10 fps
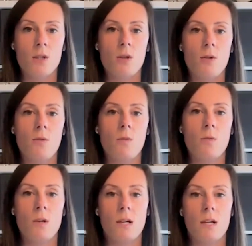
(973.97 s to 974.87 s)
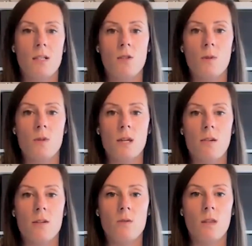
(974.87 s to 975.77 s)
to W
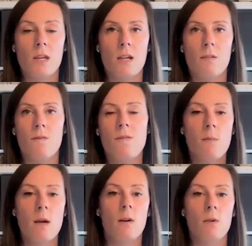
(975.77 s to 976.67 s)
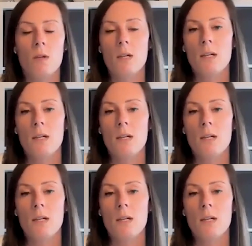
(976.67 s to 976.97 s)
Series with kind of female